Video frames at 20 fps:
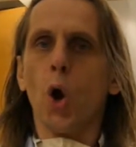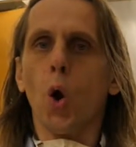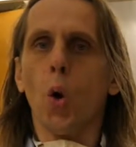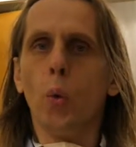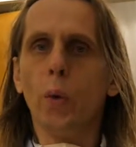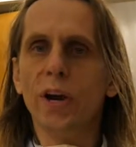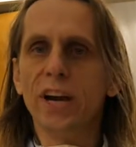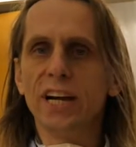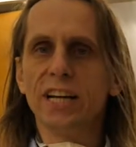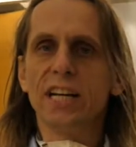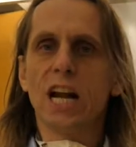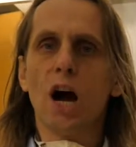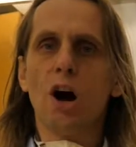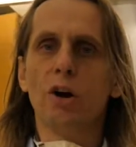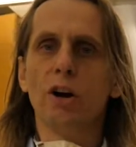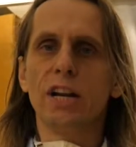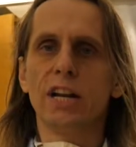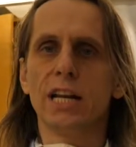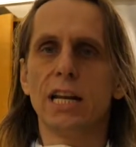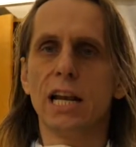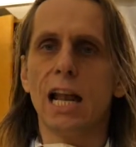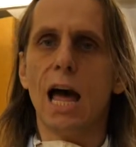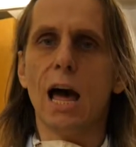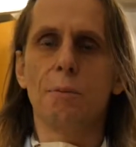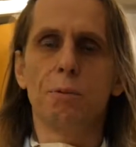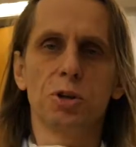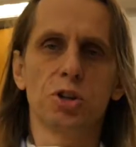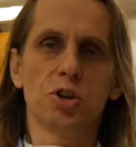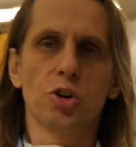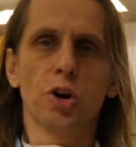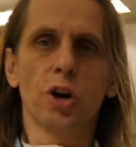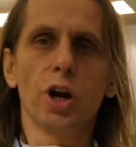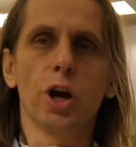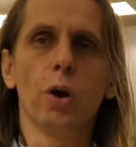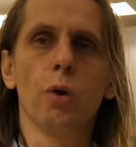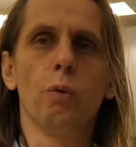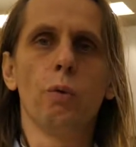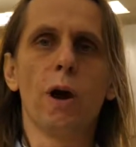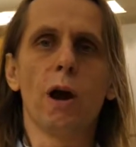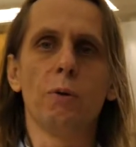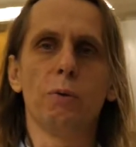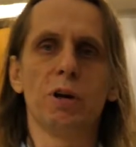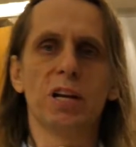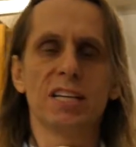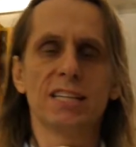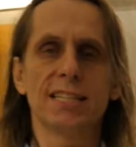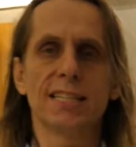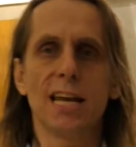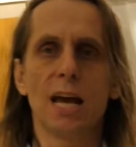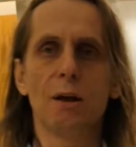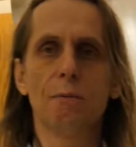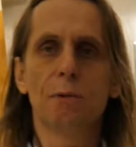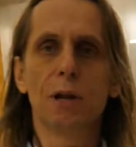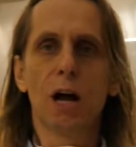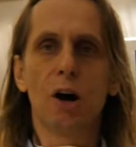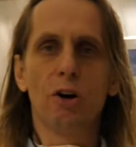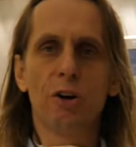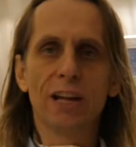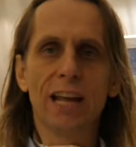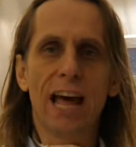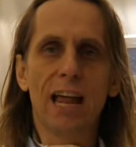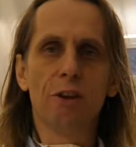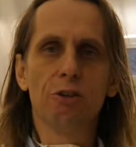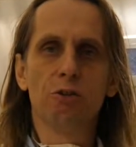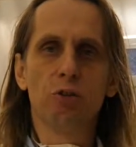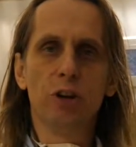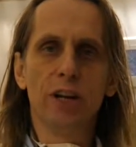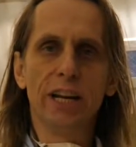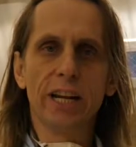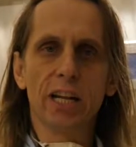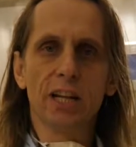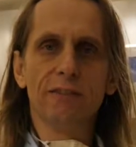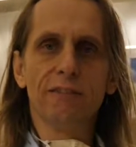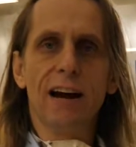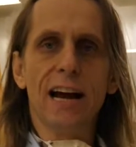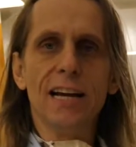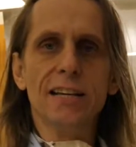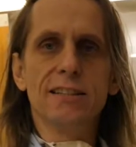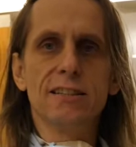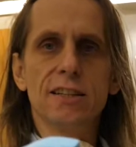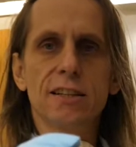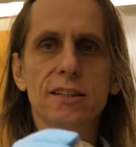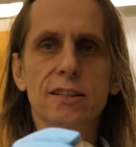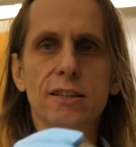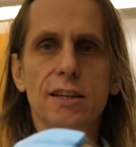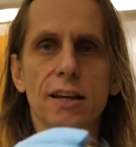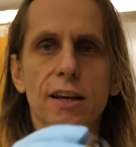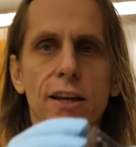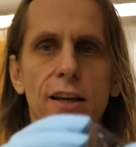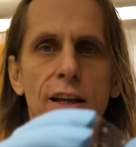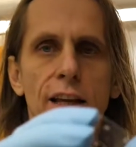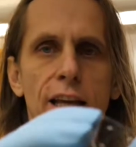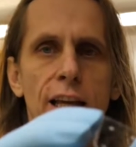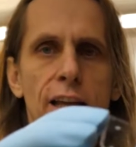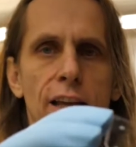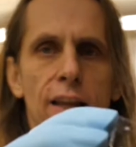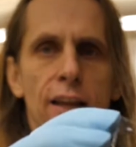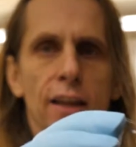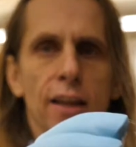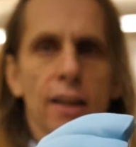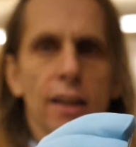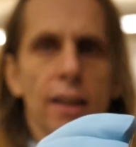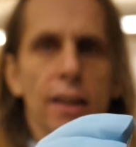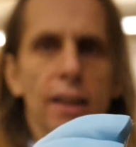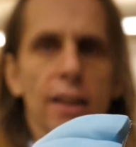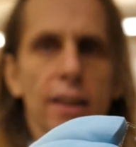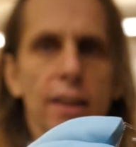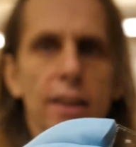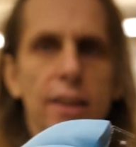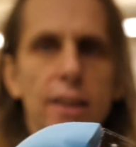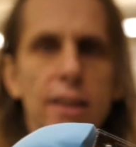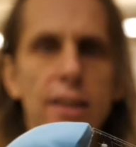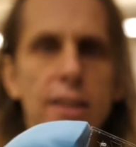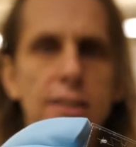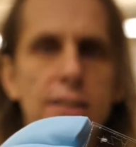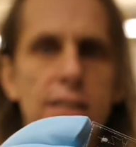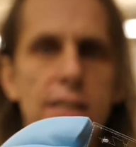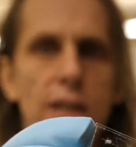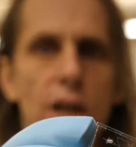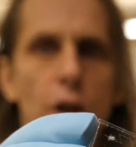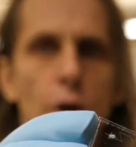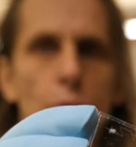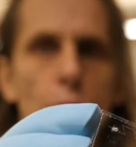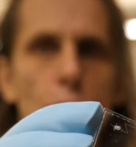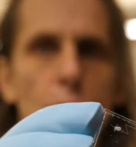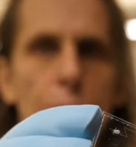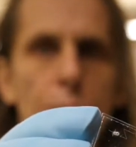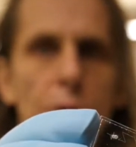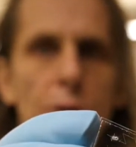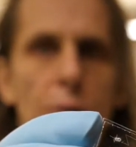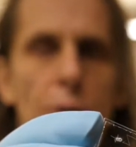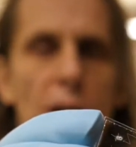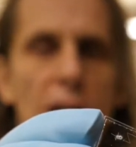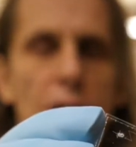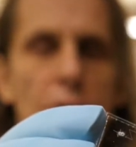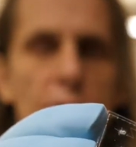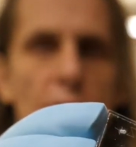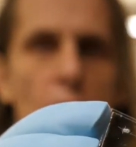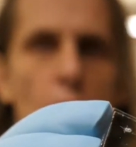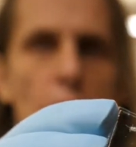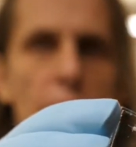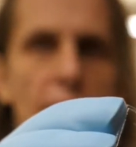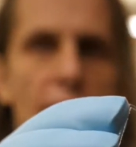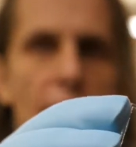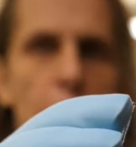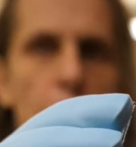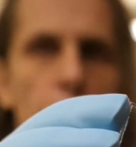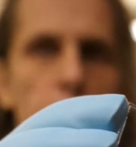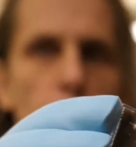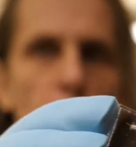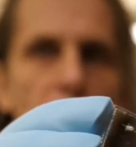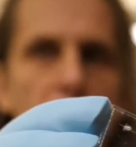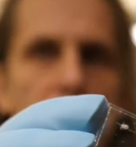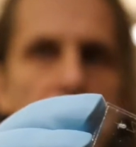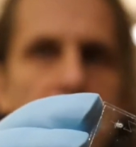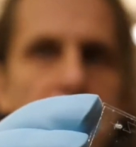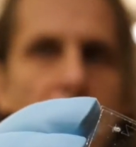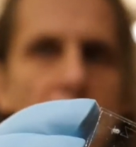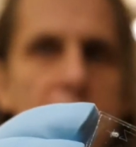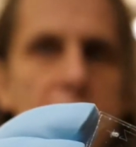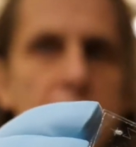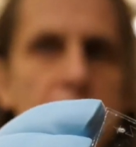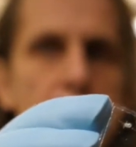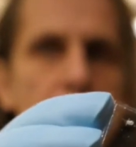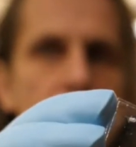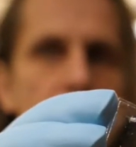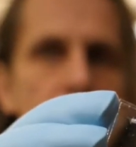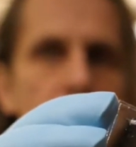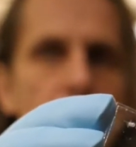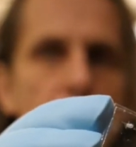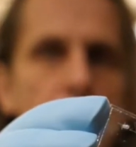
We are now in the laboratory where we assemble our nanofluidic devices. This here would be one of our nanofluidic devices,